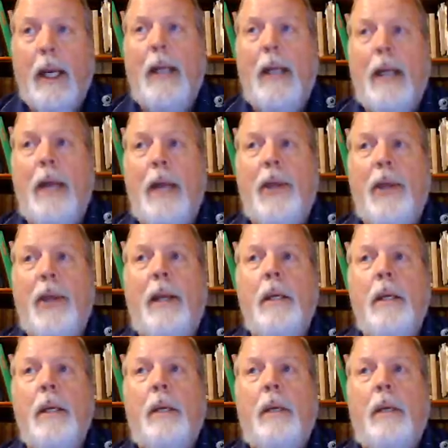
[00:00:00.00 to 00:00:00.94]
and I
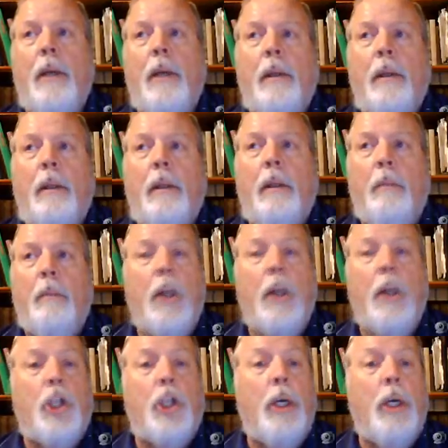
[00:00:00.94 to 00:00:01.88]
think that
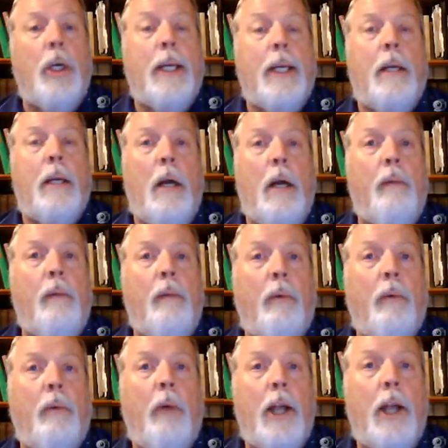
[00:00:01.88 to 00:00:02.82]
much good can come
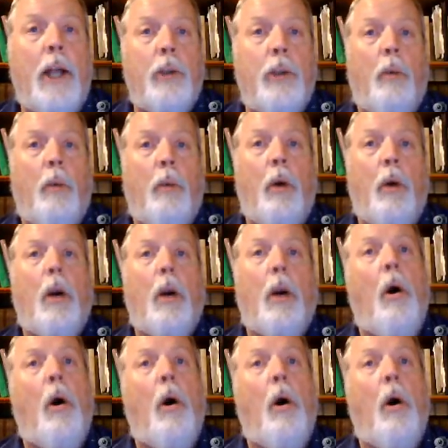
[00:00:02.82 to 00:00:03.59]
from graduate work.